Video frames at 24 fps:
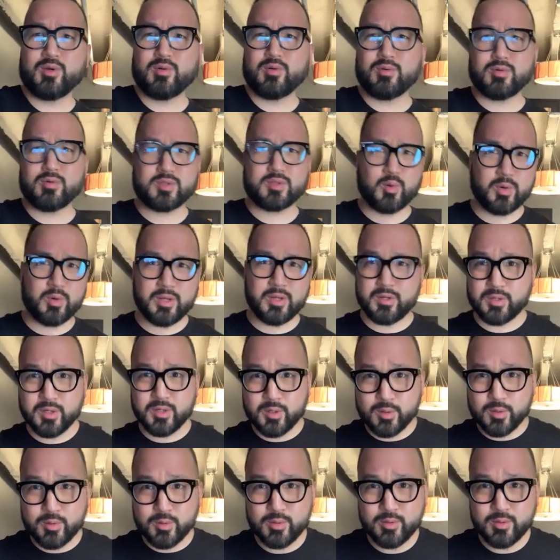So what do you do?
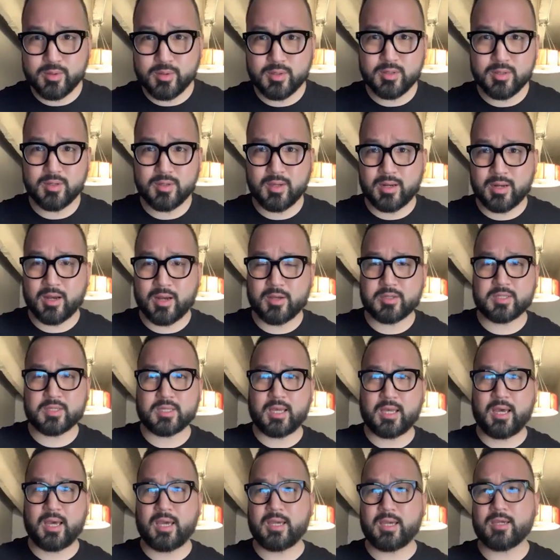And I was just
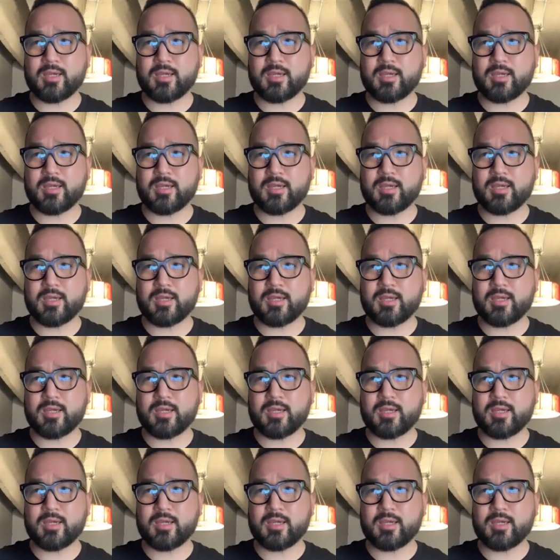like,